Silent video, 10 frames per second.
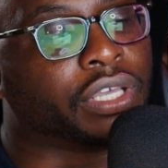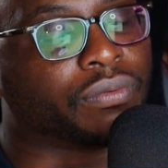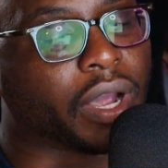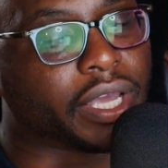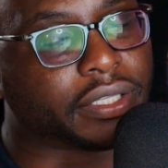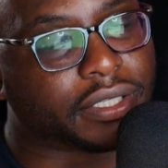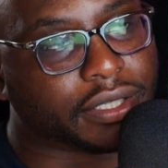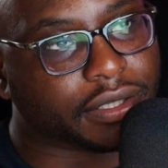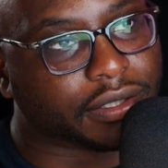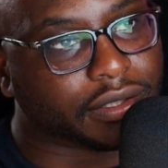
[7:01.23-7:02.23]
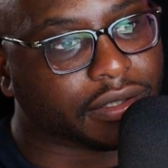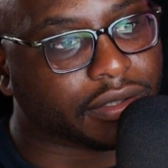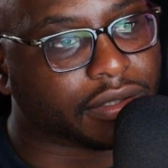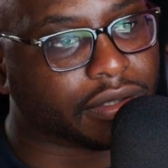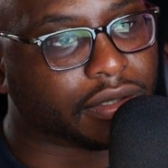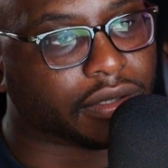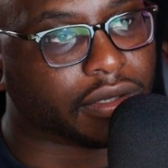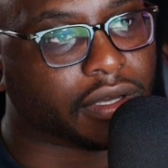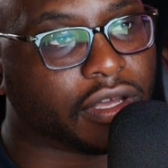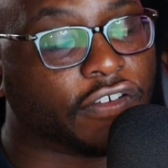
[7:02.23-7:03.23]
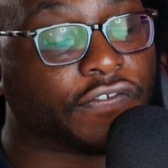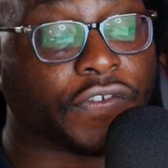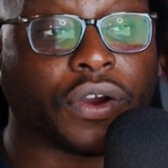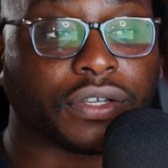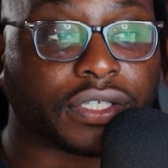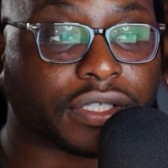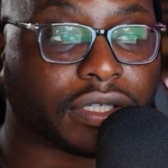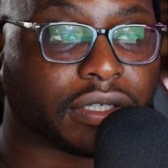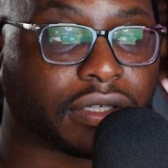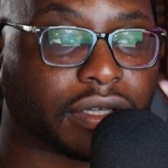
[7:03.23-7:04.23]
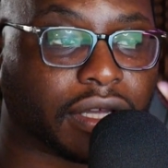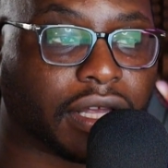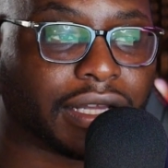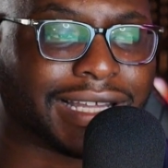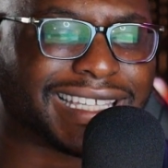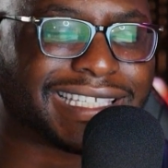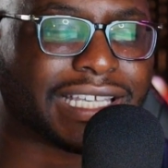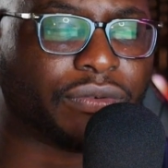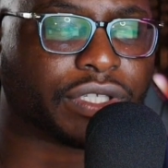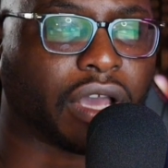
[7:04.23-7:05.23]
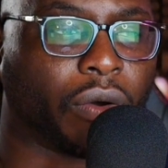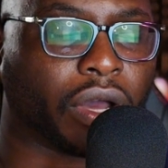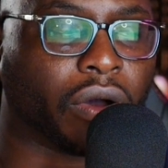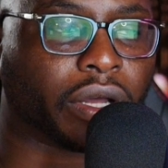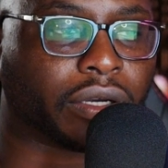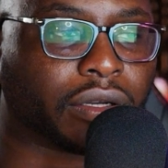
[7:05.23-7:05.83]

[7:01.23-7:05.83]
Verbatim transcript: right. First, let's see what's going on.